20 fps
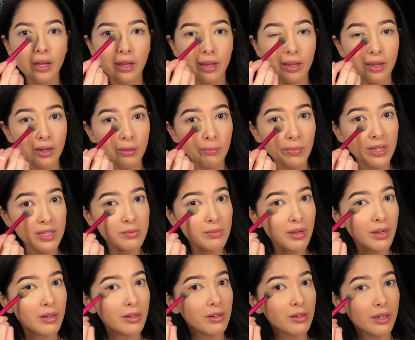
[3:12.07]
And it makes
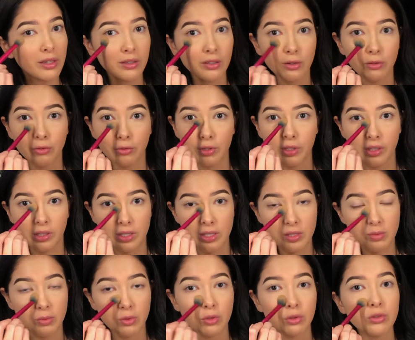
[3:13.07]
my under eye look really
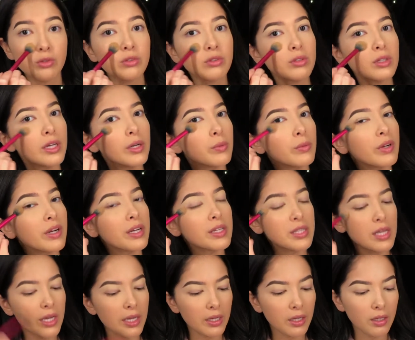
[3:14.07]
smooth. Like when I
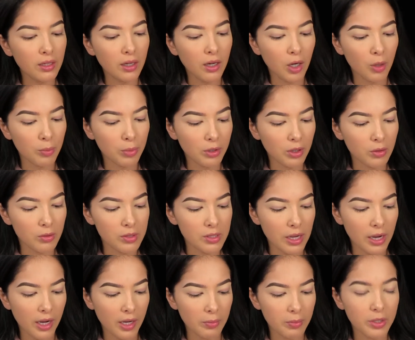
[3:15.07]
take up close
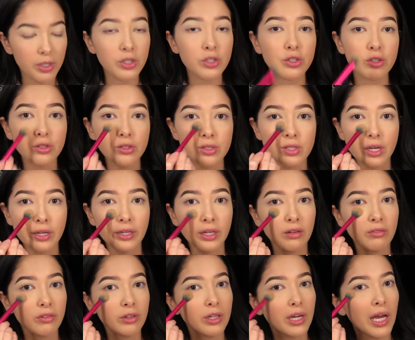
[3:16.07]
eye pictures, I
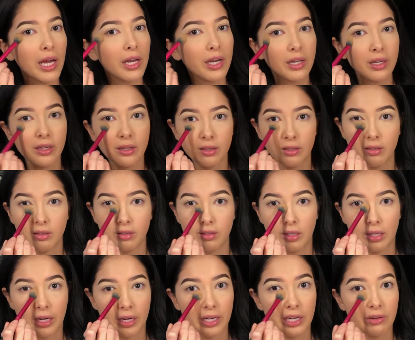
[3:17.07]
never edit,
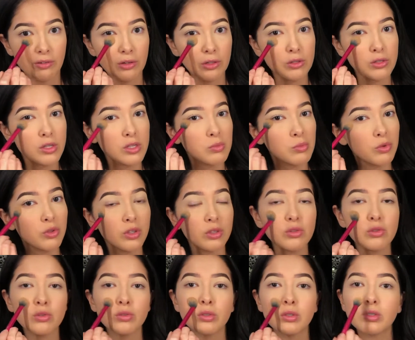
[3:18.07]
like I never use a smoothing
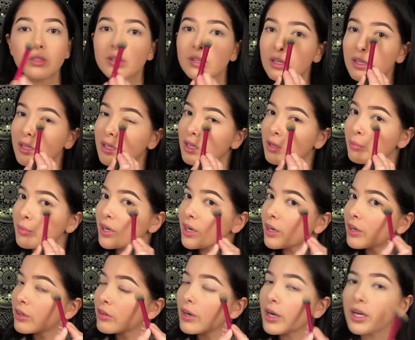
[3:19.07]
tool. My
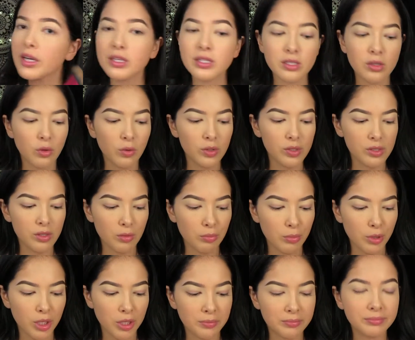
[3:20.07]
under eyes always look
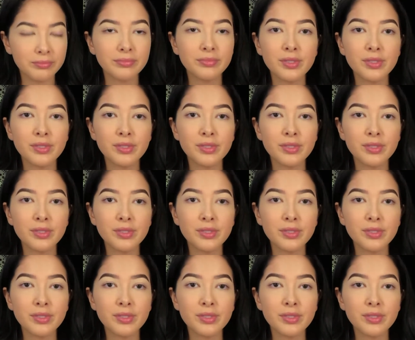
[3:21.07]
bomb.